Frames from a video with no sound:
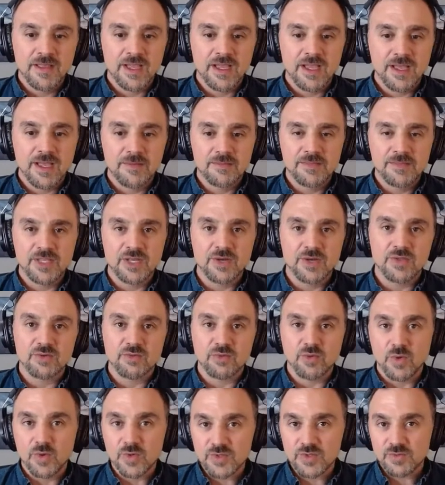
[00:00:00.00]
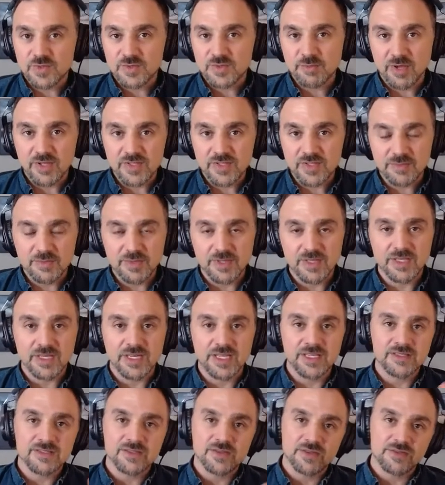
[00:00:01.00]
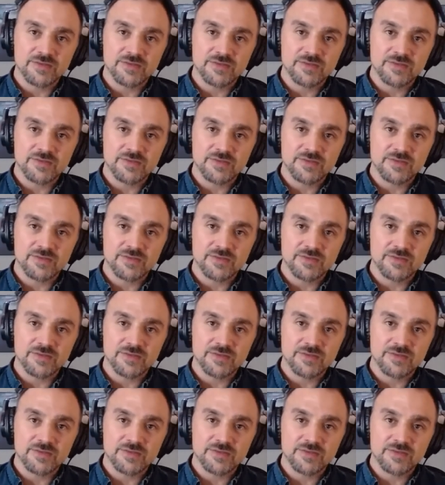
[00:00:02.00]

the roles and responsibilities.